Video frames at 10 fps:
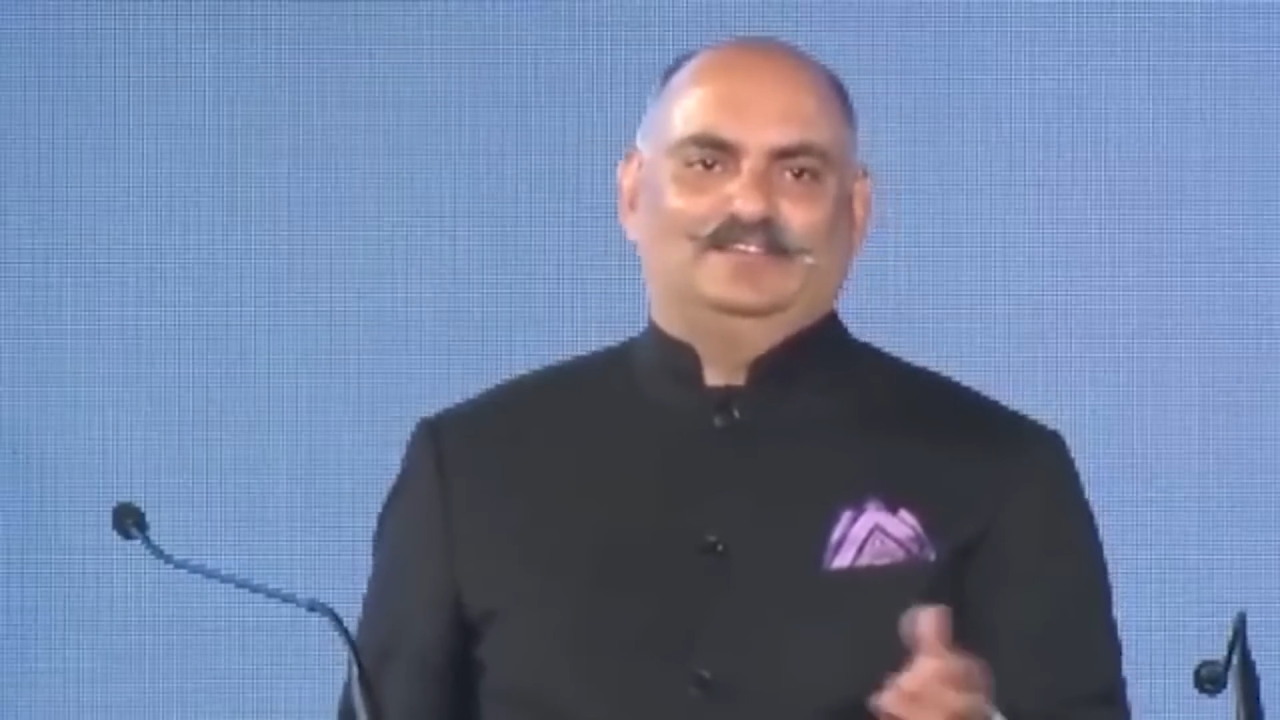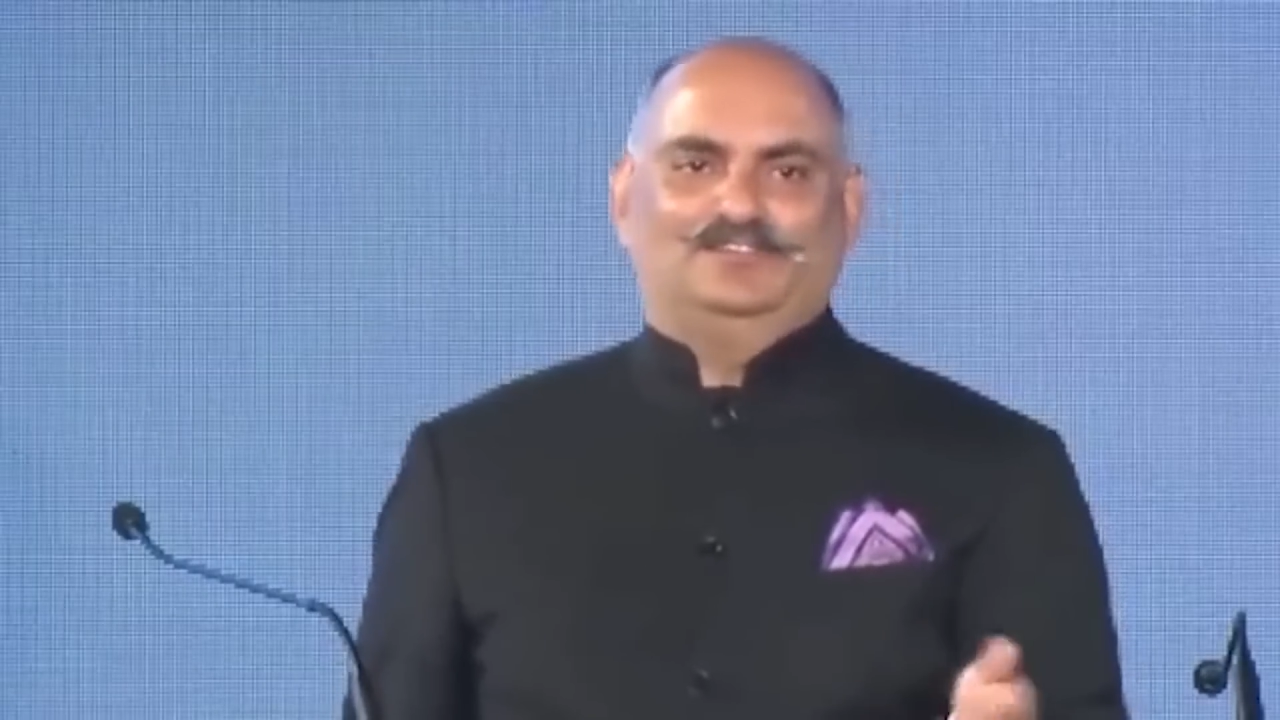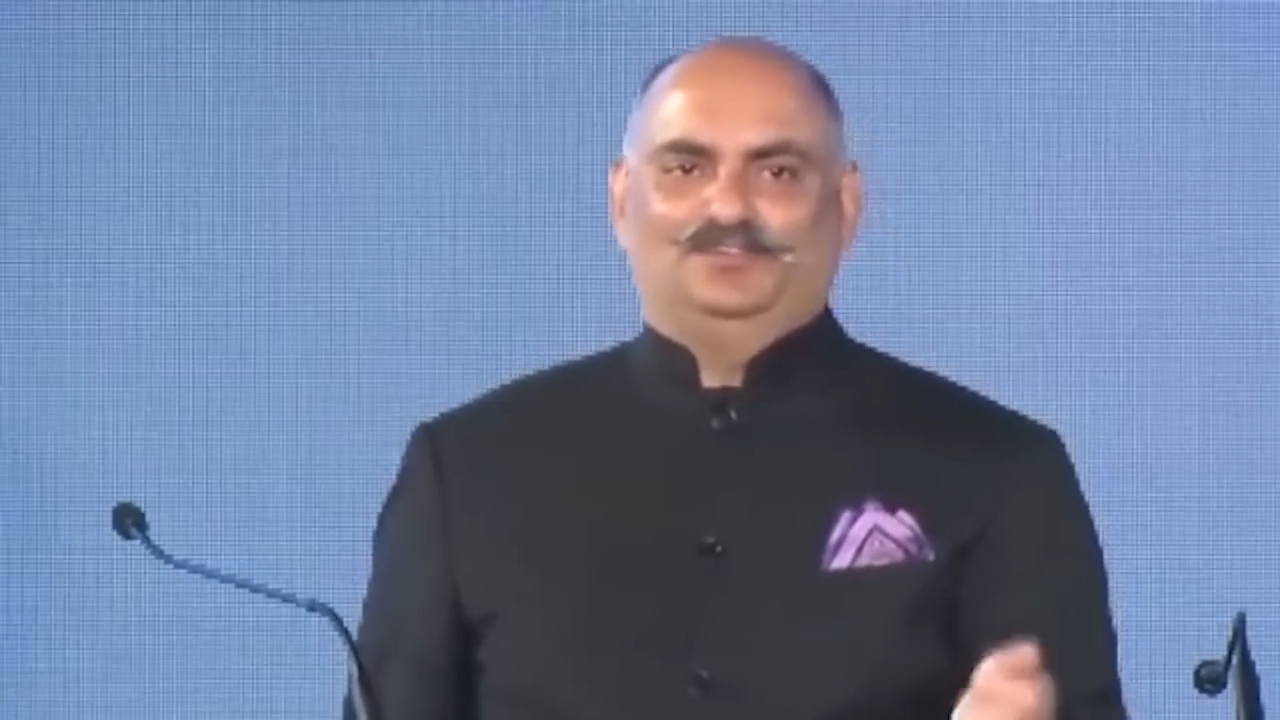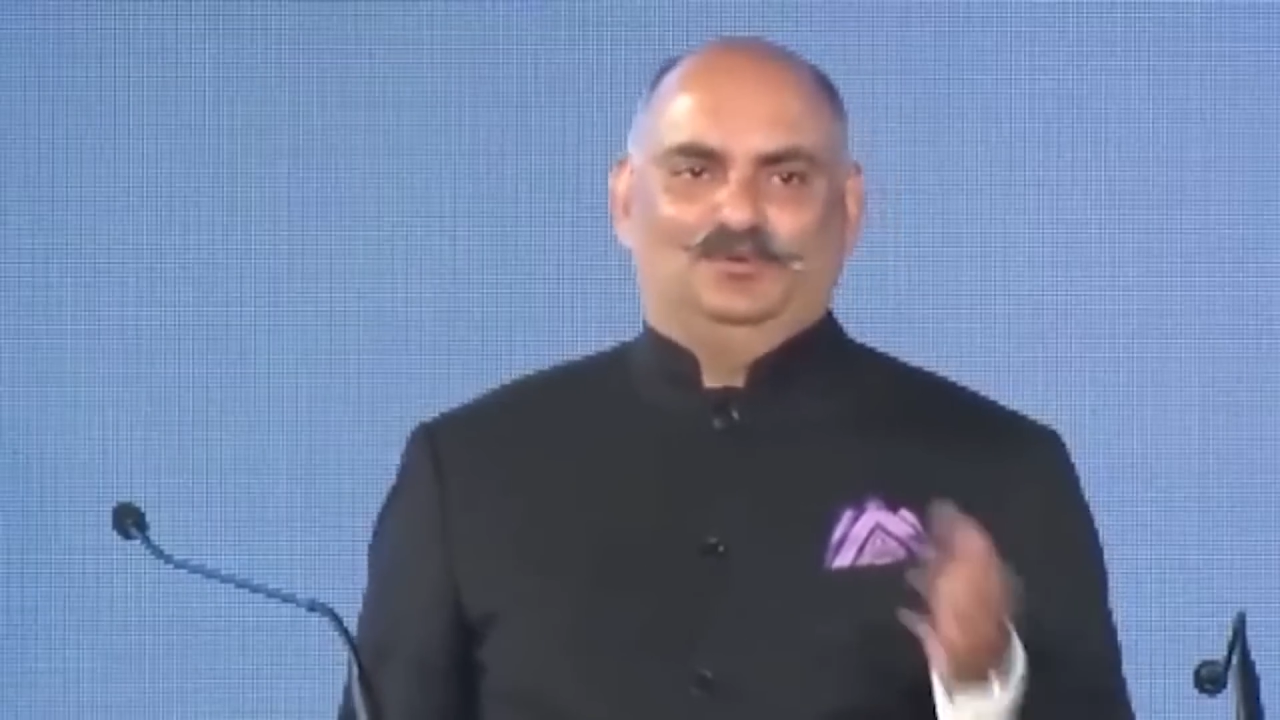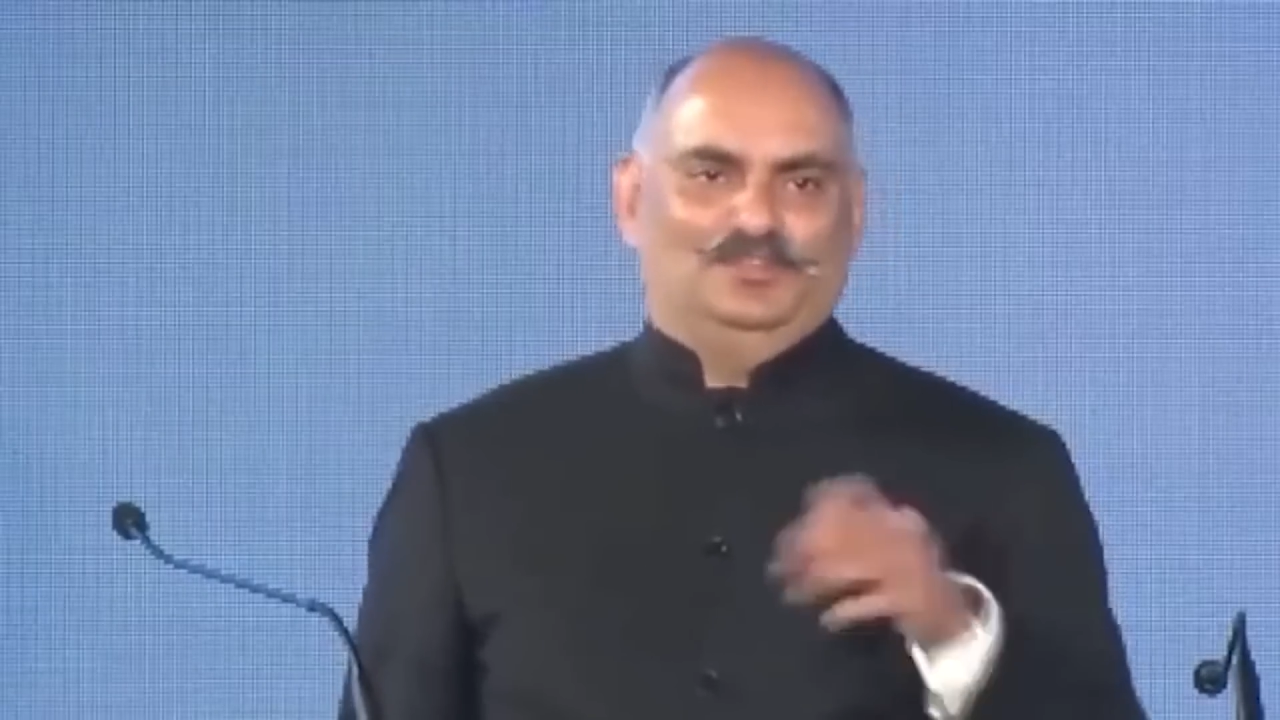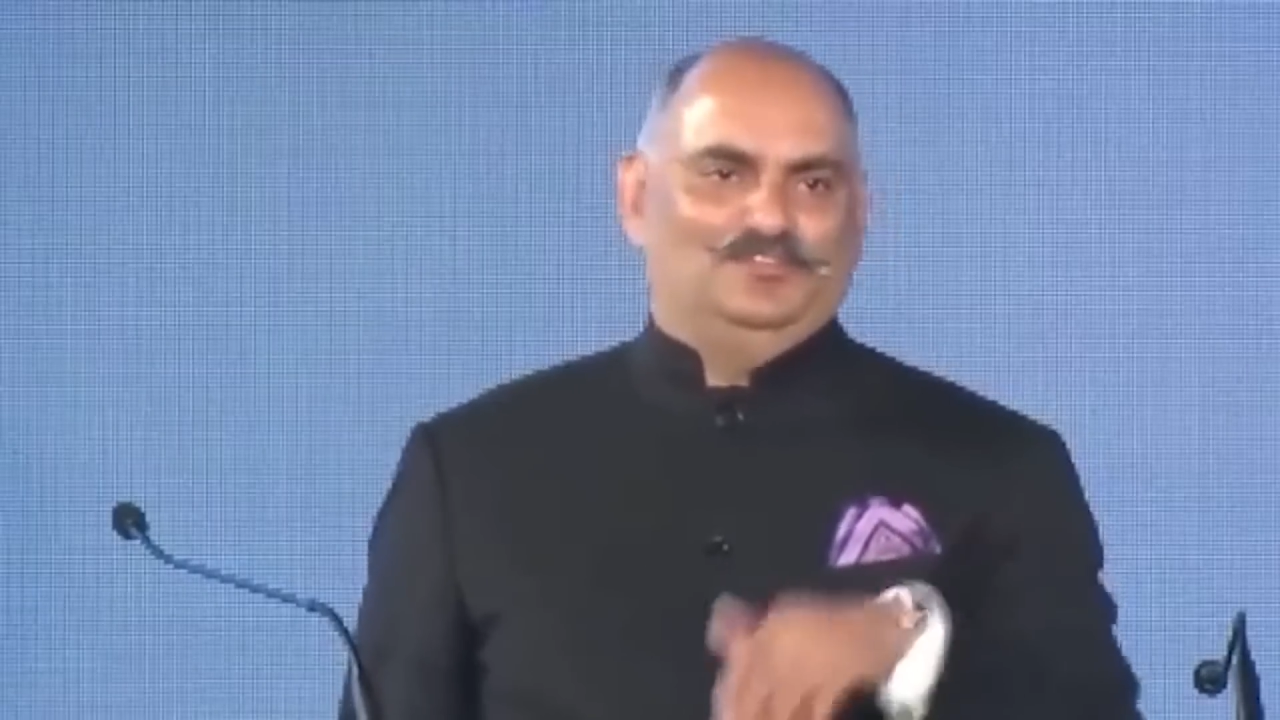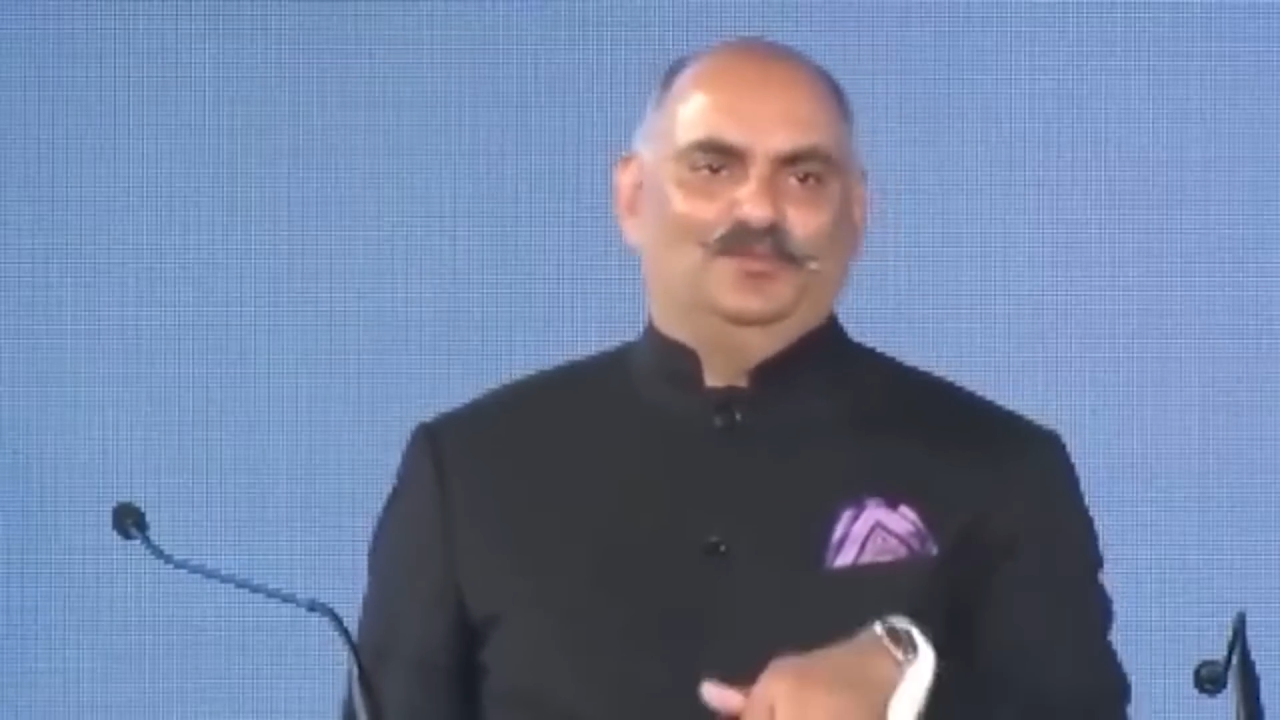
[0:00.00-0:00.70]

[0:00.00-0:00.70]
his students,